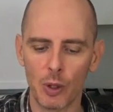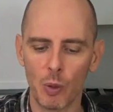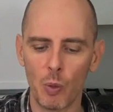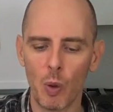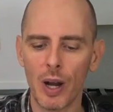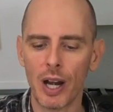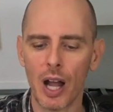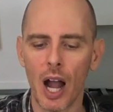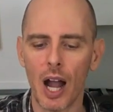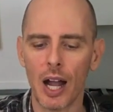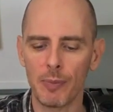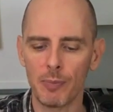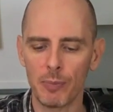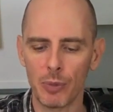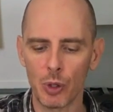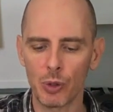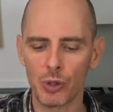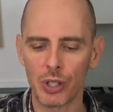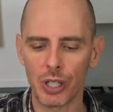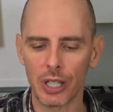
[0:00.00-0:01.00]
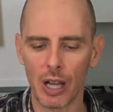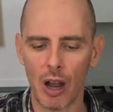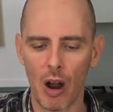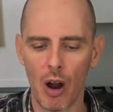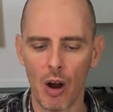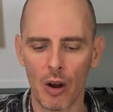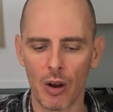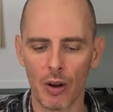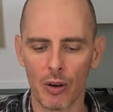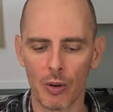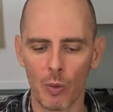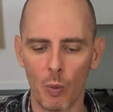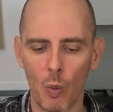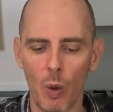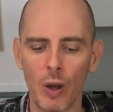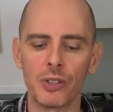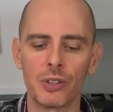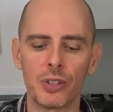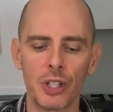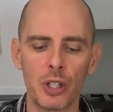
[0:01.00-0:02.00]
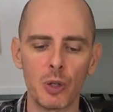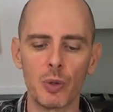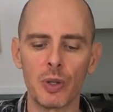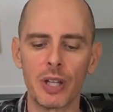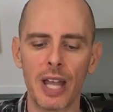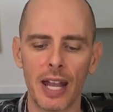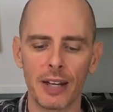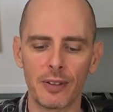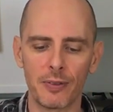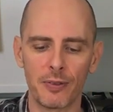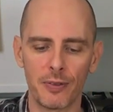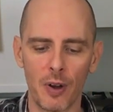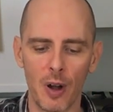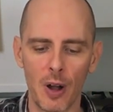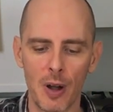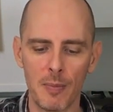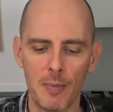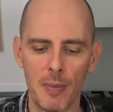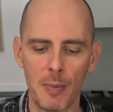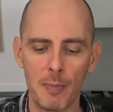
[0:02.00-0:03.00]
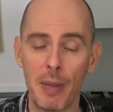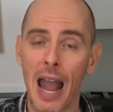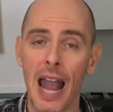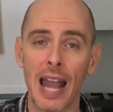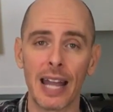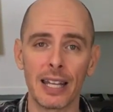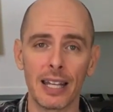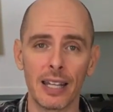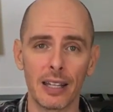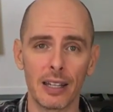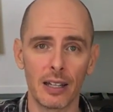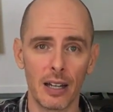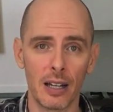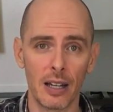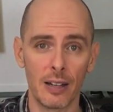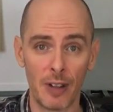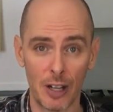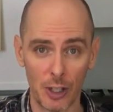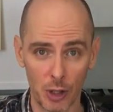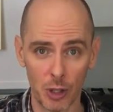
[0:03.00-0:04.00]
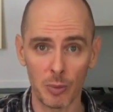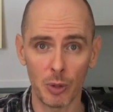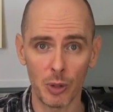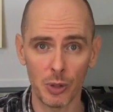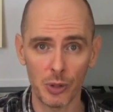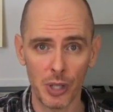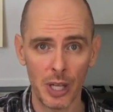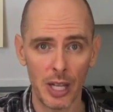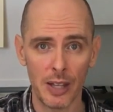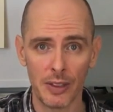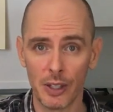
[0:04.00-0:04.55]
The one I'm using are ones that you get from bagging uh, vegetables.